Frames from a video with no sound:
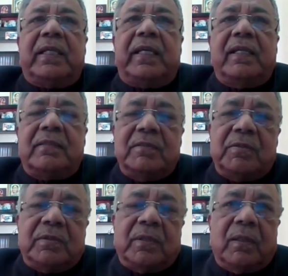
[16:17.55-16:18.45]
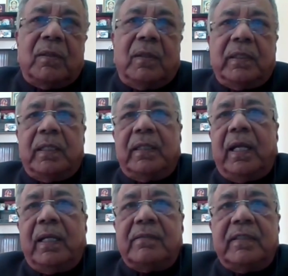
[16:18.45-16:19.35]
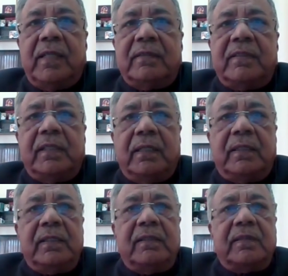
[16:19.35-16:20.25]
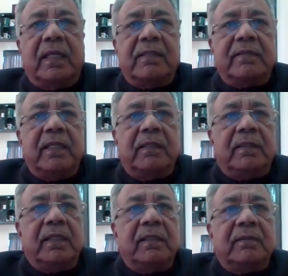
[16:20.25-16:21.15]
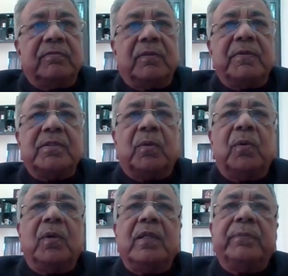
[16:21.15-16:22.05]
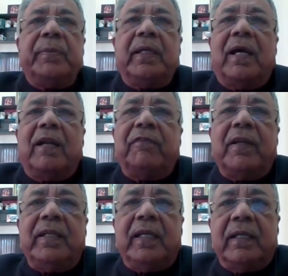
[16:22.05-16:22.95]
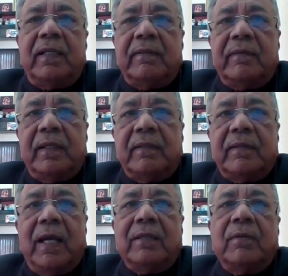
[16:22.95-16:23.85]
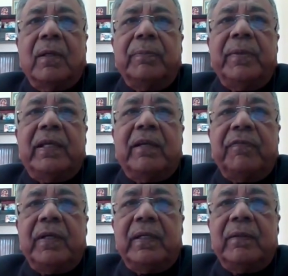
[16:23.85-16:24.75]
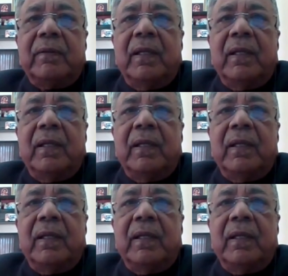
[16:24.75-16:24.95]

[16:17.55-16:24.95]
cases which are clawing the NCLTs and NCLTs for which the code is being unfairly criticized as not being effective